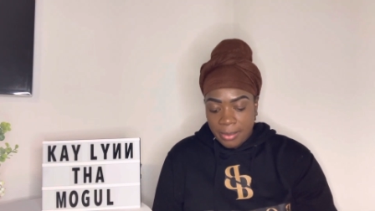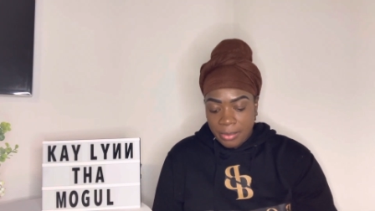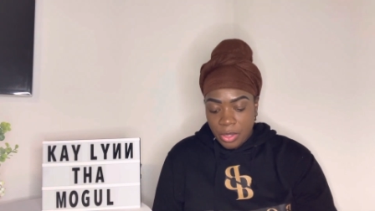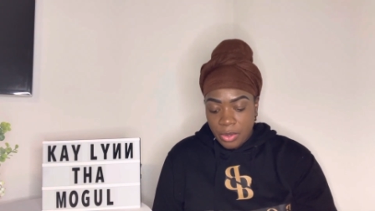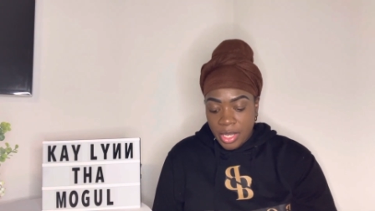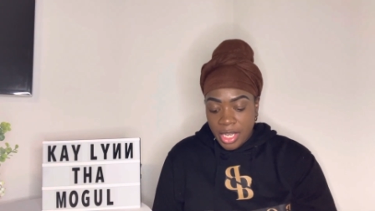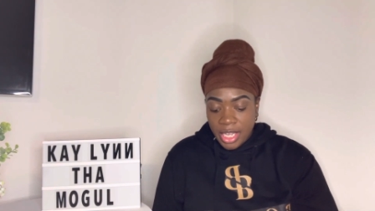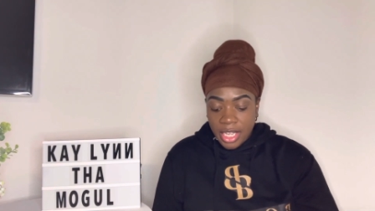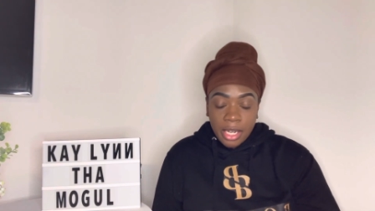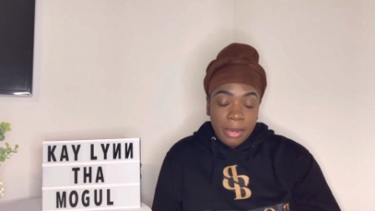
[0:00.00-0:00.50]
You
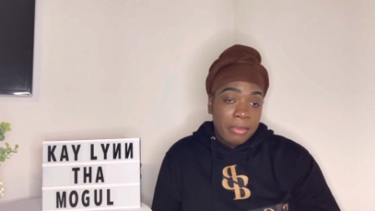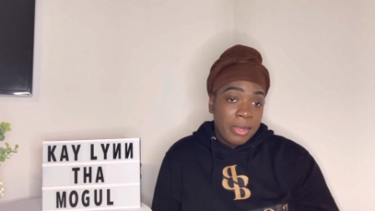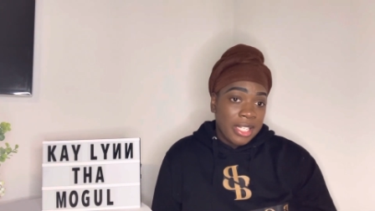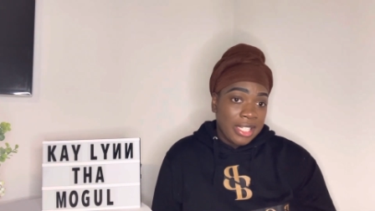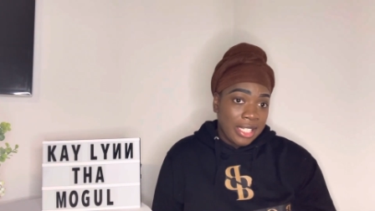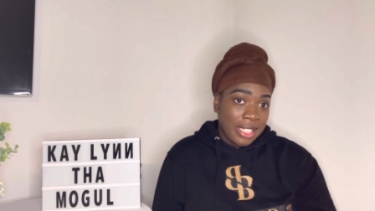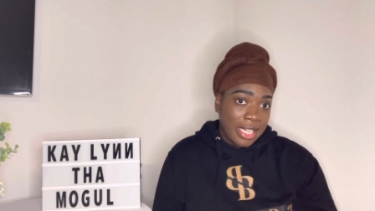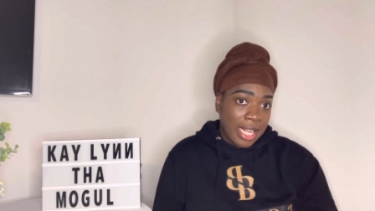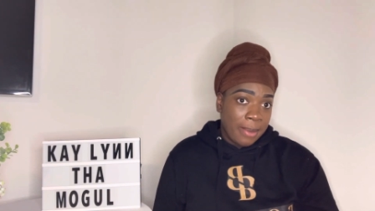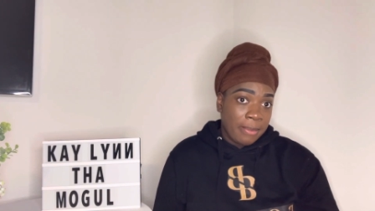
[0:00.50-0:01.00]
can get a
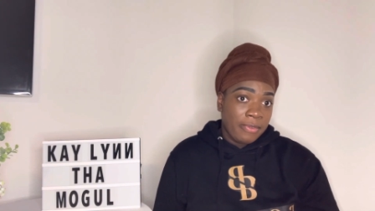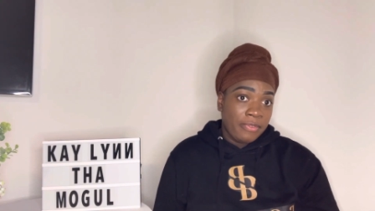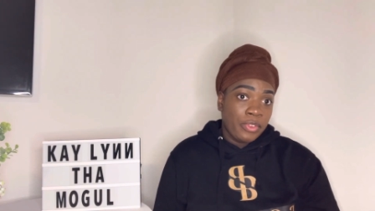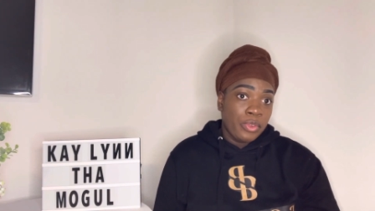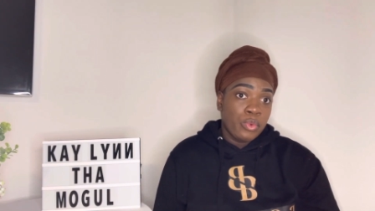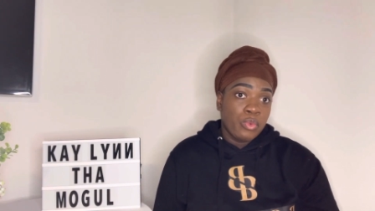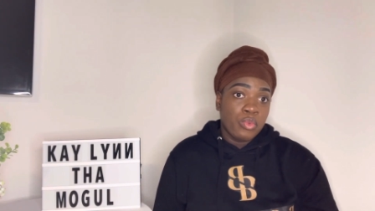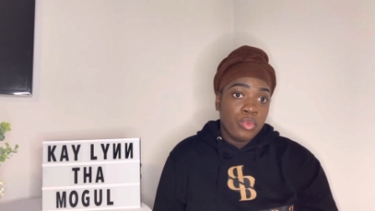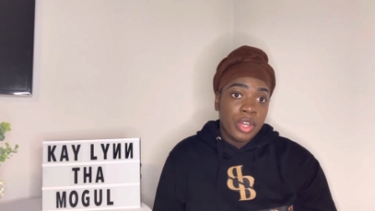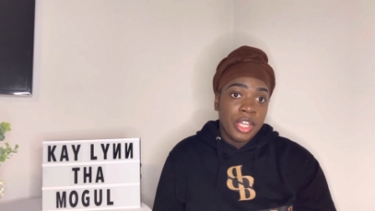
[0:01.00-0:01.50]
business name if you
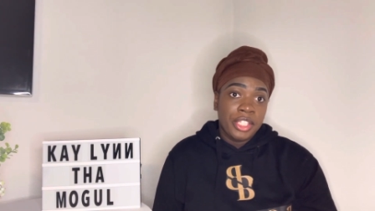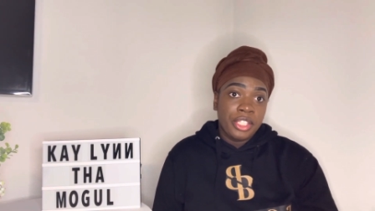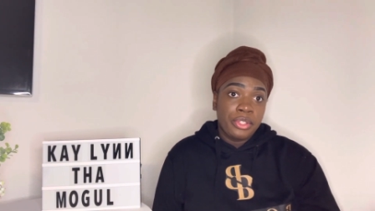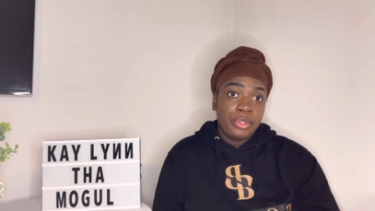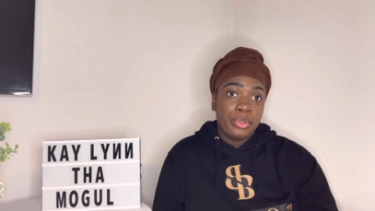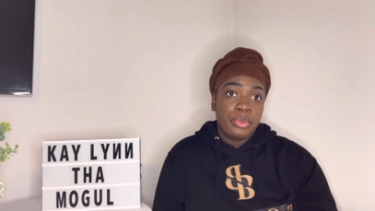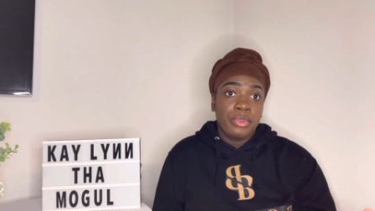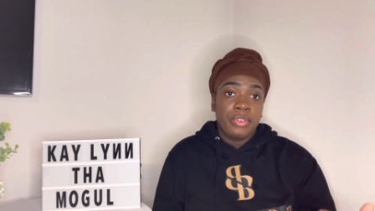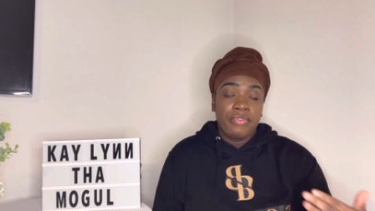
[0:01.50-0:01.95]
want to.